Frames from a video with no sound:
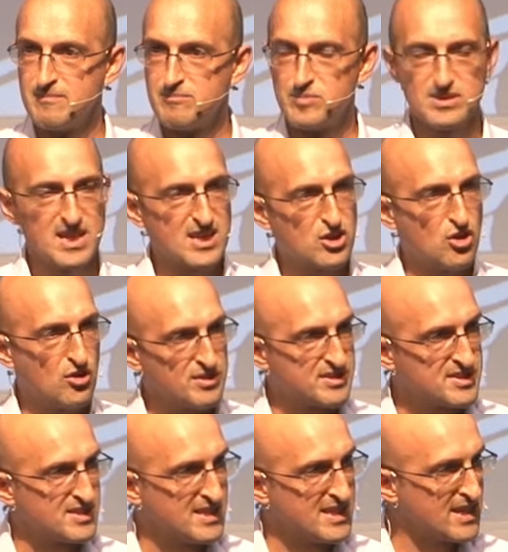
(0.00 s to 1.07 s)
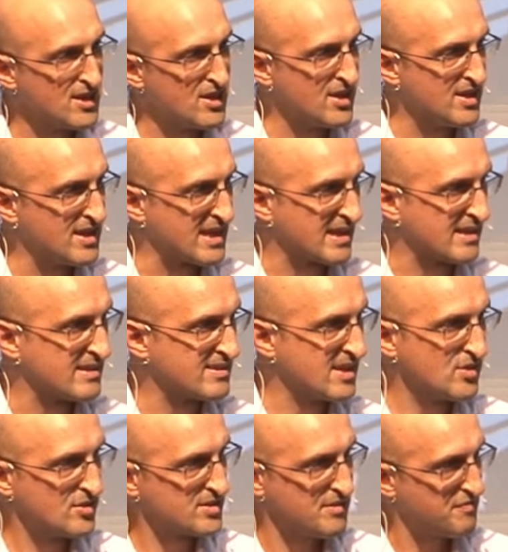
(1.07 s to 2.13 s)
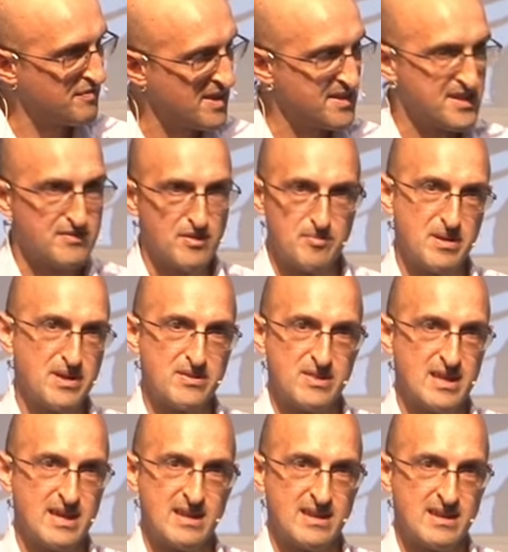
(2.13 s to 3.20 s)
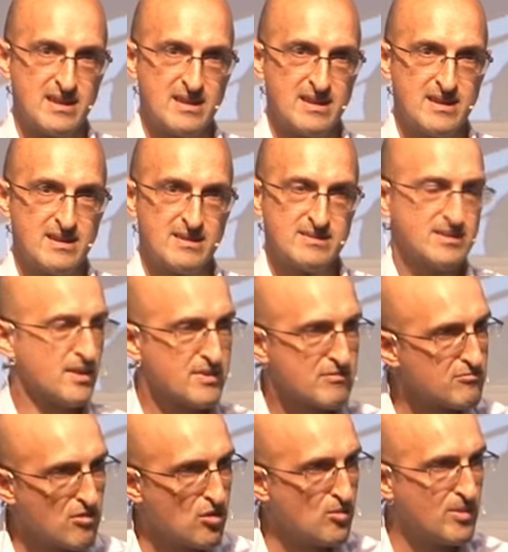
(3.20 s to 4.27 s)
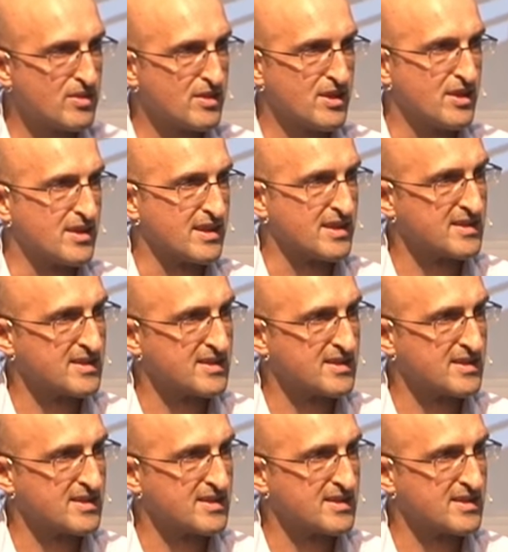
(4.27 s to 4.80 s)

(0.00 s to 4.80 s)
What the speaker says: but they're constantly learning. They're not defensive about that. Nothing wrong with learning.